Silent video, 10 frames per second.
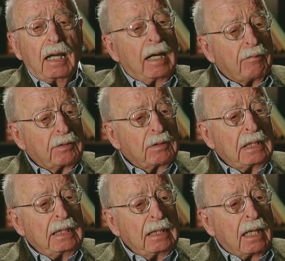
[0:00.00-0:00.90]
after
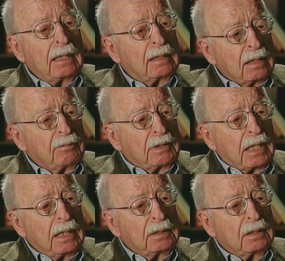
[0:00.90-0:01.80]
the
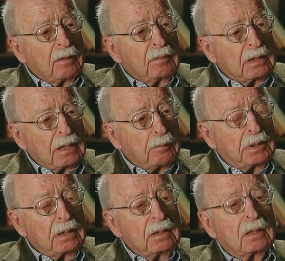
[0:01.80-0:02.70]
identification of the
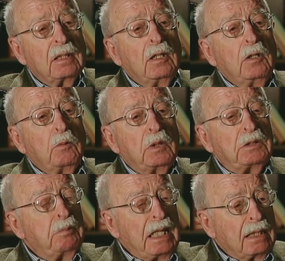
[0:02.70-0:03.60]
substance,
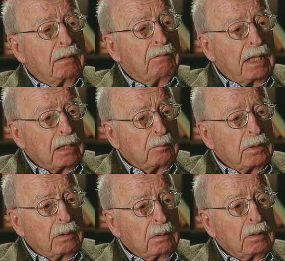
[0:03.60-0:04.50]
which made it
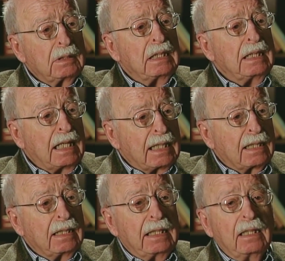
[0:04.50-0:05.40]
available
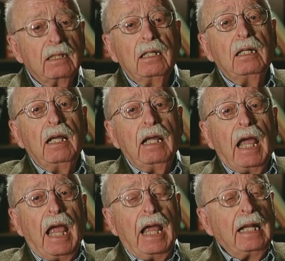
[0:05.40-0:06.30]
synthetically
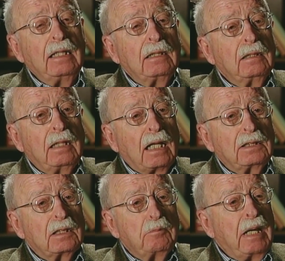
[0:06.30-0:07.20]
and not
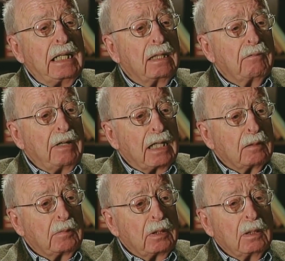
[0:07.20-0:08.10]
just made it
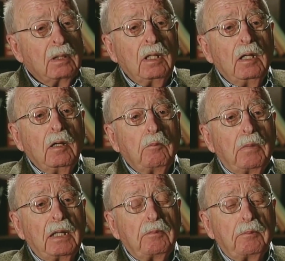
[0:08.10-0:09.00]
available,
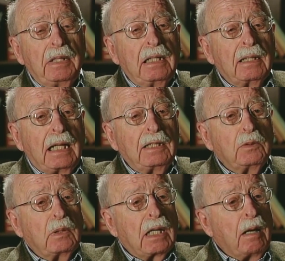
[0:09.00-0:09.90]
but be, led
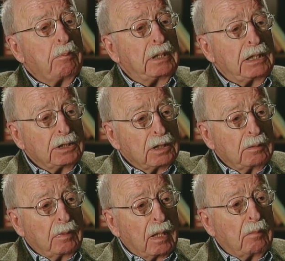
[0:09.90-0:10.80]
to a
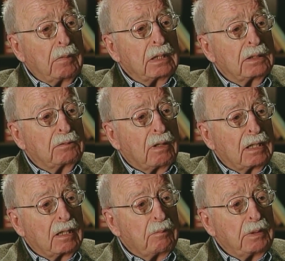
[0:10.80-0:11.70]
competition amongst
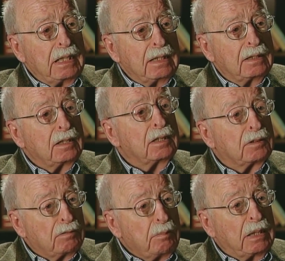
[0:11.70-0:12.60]
drug companies to
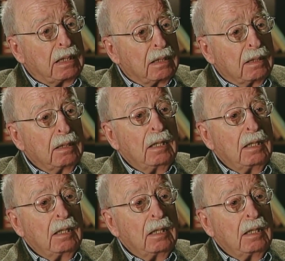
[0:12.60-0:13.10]
distribute it